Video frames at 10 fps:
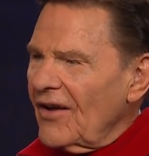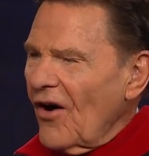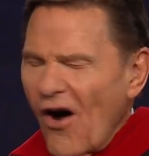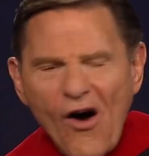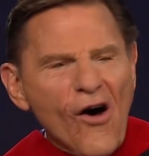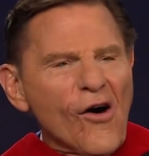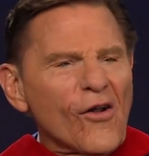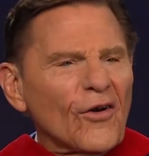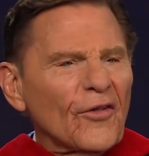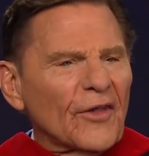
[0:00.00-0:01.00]

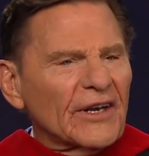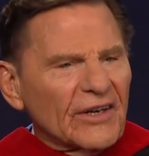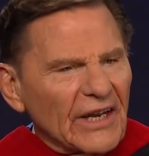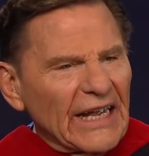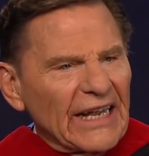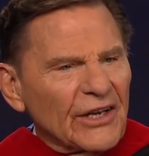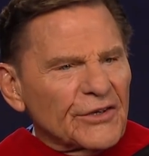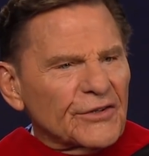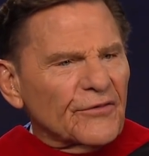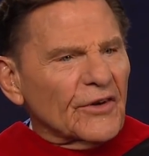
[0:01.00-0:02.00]
all the
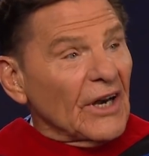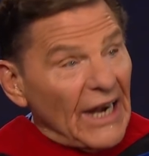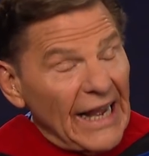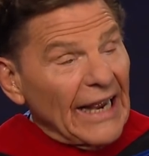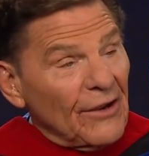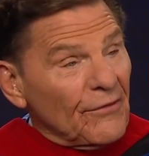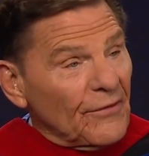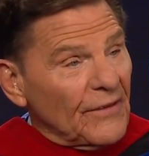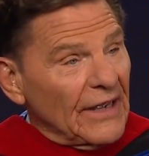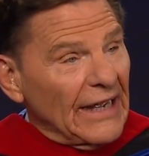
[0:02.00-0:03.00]
days of your
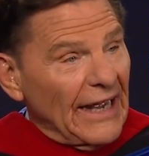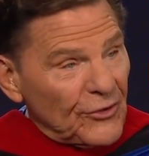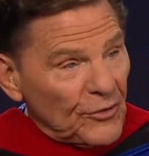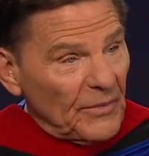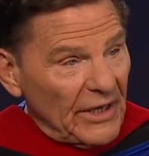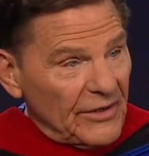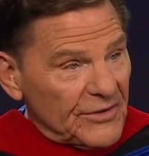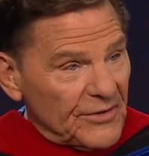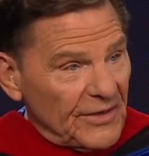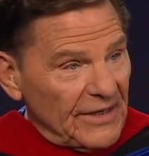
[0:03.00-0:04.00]
life and your
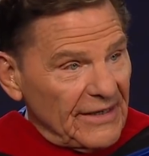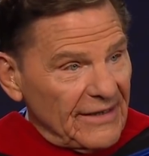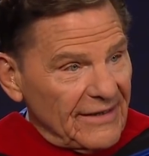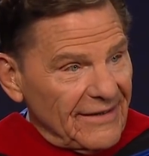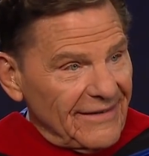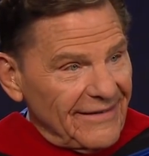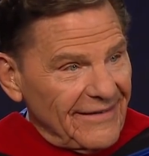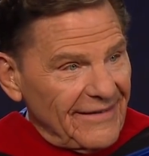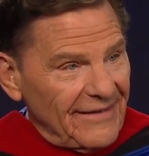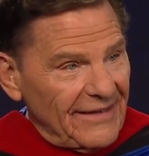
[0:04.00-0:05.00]
ministry.
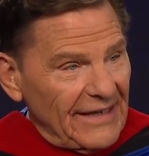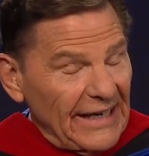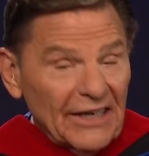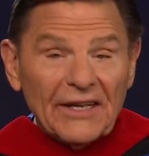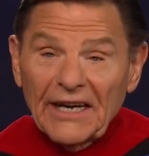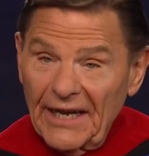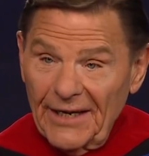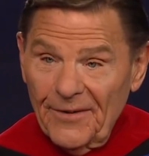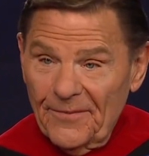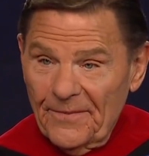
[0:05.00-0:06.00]
In the
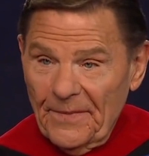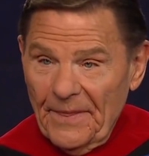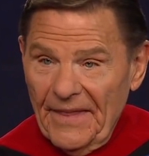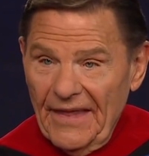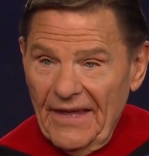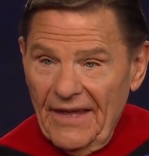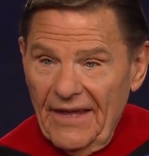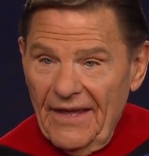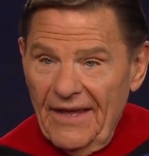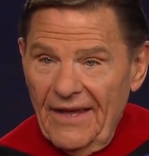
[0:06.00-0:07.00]

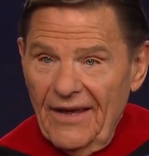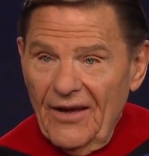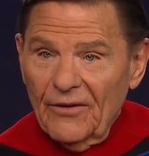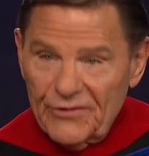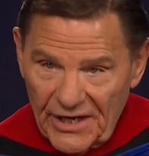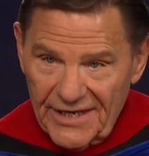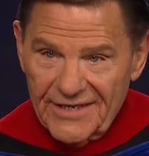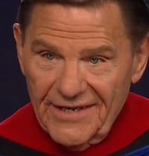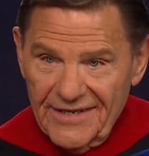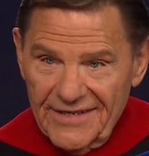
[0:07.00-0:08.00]
name of
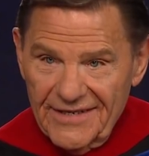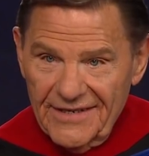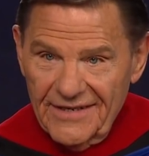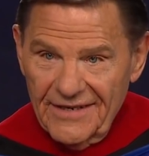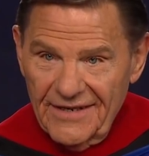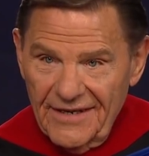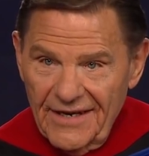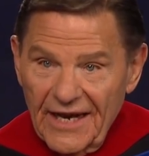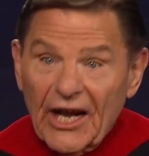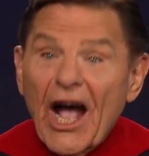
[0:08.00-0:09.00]
Jesus.
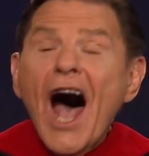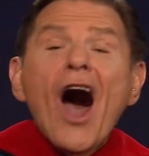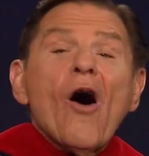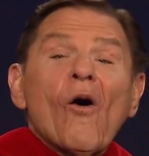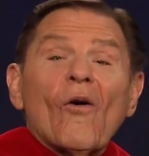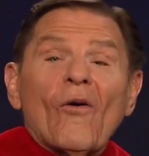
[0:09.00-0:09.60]
Go